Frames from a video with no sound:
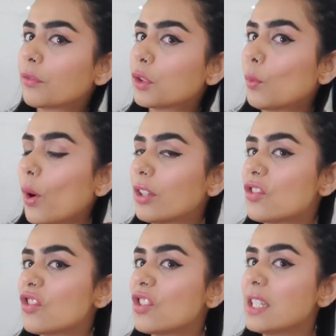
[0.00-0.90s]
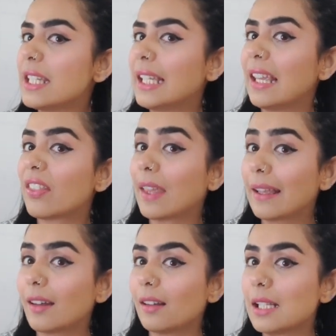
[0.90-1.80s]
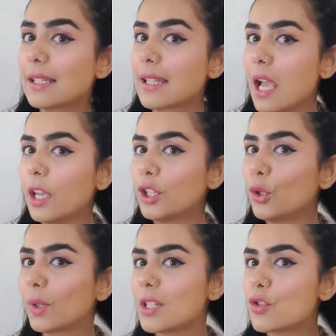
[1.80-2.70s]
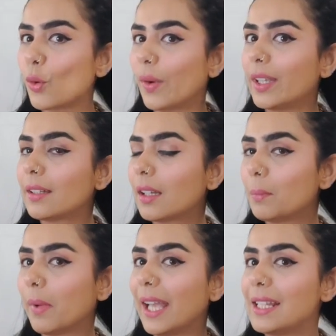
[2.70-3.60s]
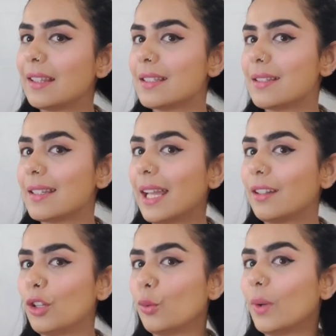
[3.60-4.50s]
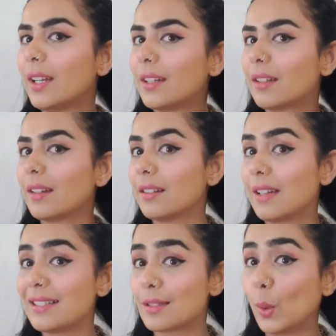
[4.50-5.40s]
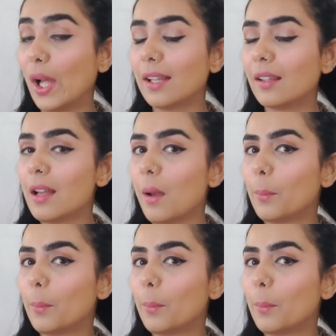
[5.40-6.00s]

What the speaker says: If you want really thick curls, you can combine this and do it as well.